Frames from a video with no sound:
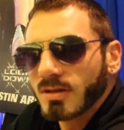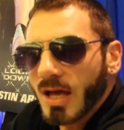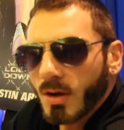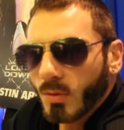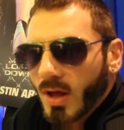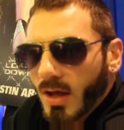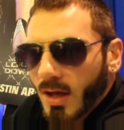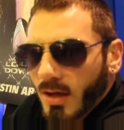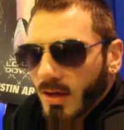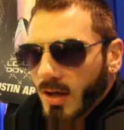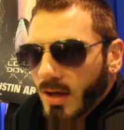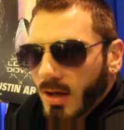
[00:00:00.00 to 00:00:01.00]
Yeah, well,
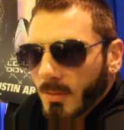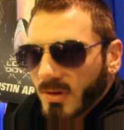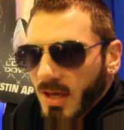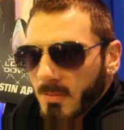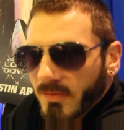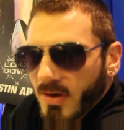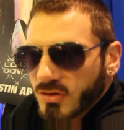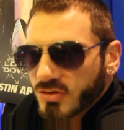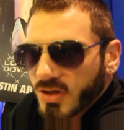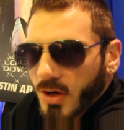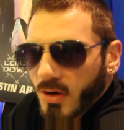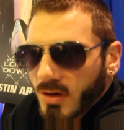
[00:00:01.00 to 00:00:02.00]
I became a
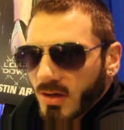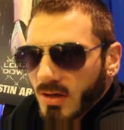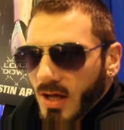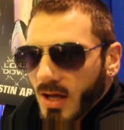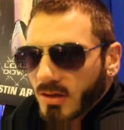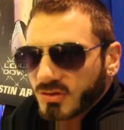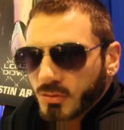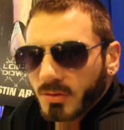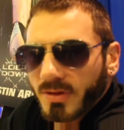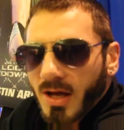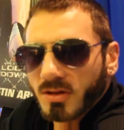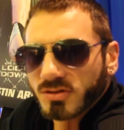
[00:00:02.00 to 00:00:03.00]
vegetarian in
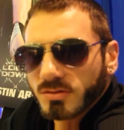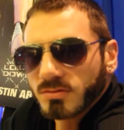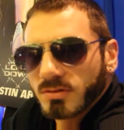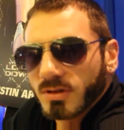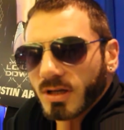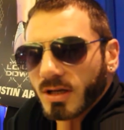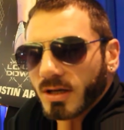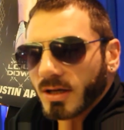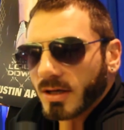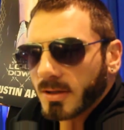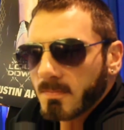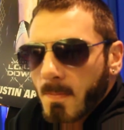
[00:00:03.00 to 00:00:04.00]
2000.
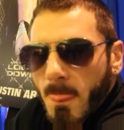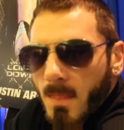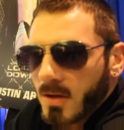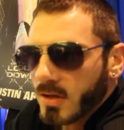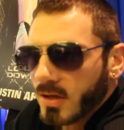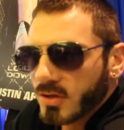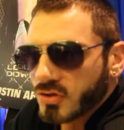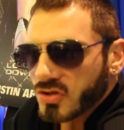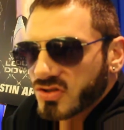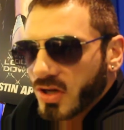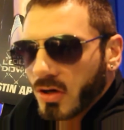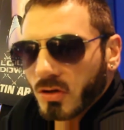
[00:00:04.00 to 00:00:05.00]

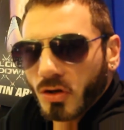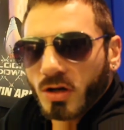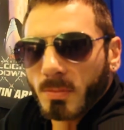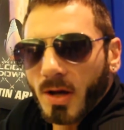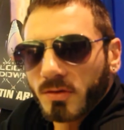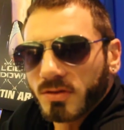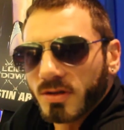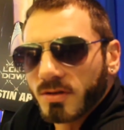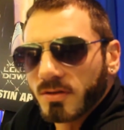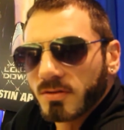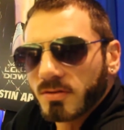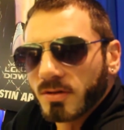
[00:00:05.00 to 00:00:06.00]
Just started learning about
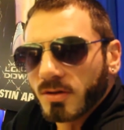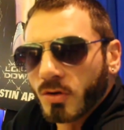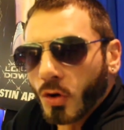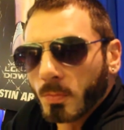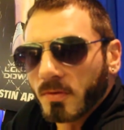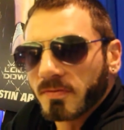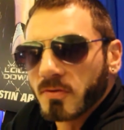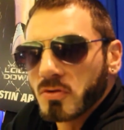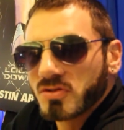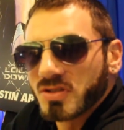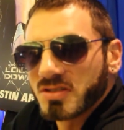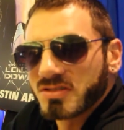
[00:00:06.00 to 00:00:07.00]
the corporate
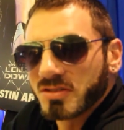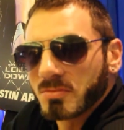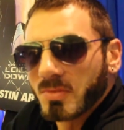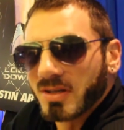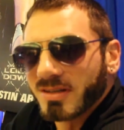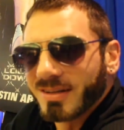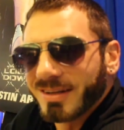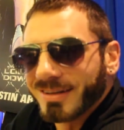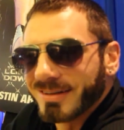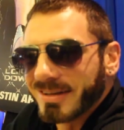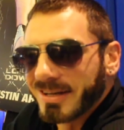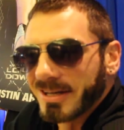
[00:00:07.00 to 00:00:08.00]
food system
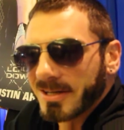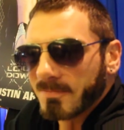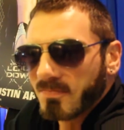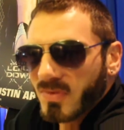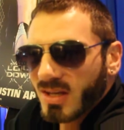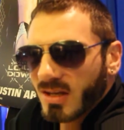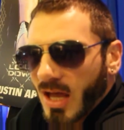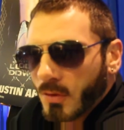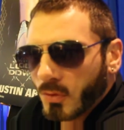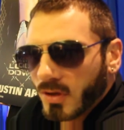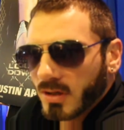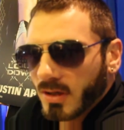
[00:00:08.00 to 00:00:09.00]

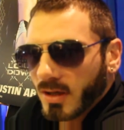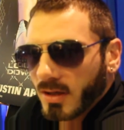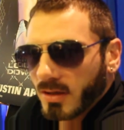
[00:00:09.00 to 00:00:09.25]
and really